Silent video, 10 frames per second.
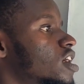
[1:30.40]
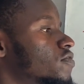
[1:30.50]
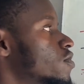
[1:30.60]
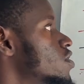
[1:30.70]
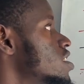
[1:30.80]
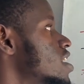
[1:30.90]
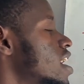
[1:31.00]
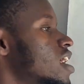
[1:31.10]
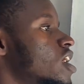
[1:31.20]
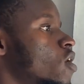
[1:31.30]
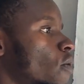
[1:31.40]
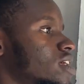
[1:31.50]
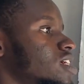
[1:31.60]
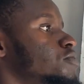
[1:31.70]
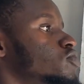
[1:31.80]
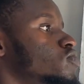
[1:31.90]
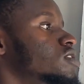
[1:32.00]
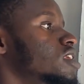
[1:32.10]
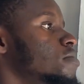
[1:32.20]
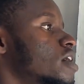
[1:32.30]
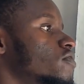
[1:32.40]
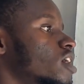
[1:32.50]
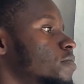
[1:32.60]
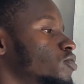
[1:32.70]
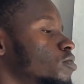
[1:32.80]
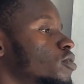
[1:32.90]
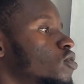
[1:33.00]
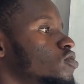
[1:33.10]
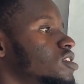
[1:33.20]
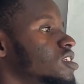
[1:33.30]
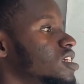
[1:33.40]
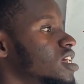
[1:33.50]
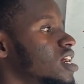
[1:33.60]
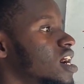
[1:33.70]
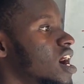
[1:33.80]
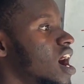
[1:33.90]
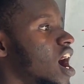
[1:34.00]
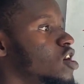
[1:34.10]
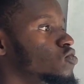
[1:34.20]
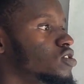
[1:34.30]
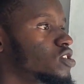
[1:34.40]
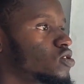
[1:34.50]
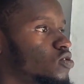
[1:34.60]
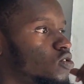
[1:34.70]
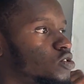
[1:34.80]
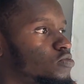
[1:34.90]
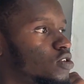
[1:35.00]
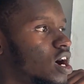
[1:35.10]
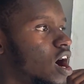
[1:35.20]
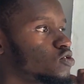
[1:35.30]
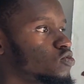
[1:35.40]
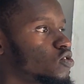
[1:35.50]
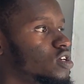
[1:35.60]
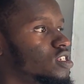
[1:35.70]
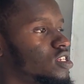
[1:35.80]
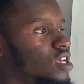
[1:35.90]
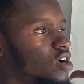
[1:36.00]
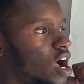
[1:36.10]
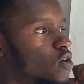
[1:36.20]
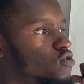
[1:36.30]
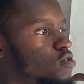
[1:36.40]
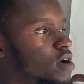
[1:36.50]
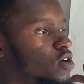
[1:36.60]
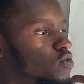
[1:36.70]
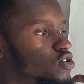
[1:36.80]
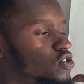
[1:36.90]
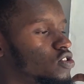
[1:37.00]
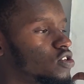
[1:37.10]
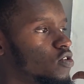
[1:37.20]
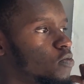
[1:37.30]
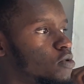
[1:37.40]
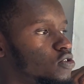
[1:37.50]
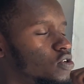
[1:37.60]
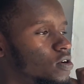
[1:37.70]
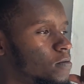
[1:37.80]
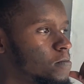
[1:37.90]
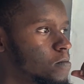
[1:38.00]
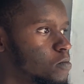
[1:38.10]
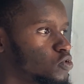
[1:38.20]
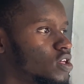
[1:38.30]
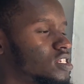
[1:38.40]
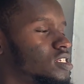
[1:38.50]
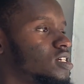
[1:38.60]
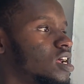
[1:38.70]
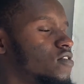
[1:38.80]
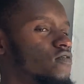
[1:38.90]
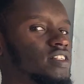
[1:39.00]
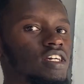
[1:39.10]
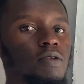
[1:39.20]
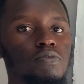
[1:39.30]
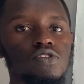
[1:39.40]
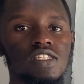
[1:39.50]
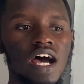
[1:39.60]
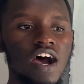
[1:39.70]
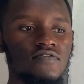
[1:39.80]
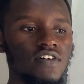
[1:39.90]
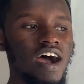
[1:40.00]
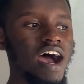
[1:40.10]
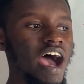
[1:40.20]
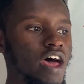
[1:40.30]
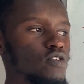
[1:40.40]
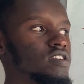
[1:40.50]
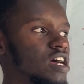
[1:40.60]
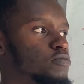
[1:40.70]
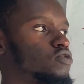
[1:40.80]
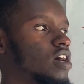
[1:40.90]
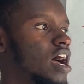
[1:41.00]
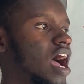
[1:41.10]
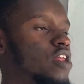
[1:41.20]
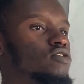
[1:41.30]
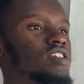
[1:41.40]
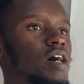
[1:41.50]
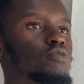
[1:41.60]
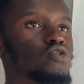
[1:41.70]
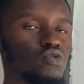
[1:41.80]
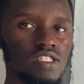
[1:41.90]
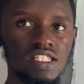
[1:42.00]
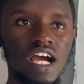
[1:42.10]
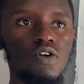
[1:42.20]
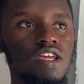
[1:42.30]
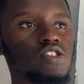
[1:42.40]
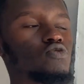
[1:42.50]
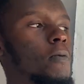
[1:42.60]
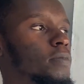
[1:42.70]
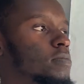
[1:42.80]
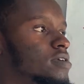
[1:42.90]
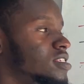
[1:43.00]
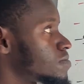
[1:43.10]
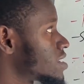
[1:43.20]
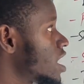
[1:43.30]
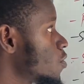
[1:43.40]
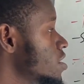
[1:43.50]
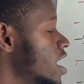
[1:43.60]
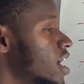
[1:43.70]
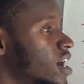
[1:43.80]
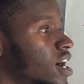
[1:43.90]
therefore here we can substitute labor for capital because as we see in Solow's as we saw in the Haldoma equation or model, so that factor inputs are non-substitutes, they are just complements. But now here,